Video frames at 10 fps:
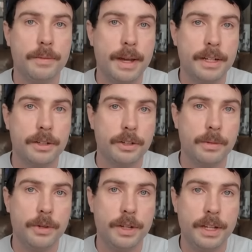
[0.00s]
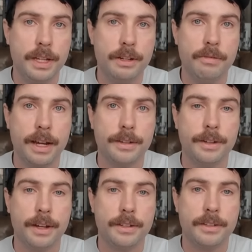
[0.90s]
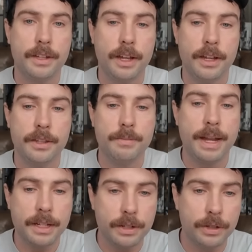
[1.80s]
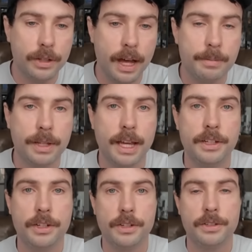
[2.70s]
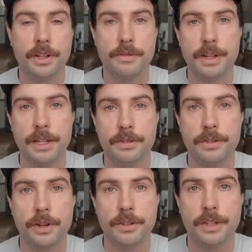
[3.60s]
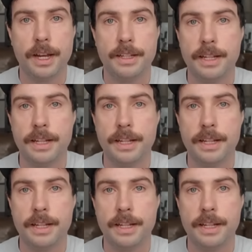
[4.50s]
the medical community recognized uh, the medical applications of nitrous oxide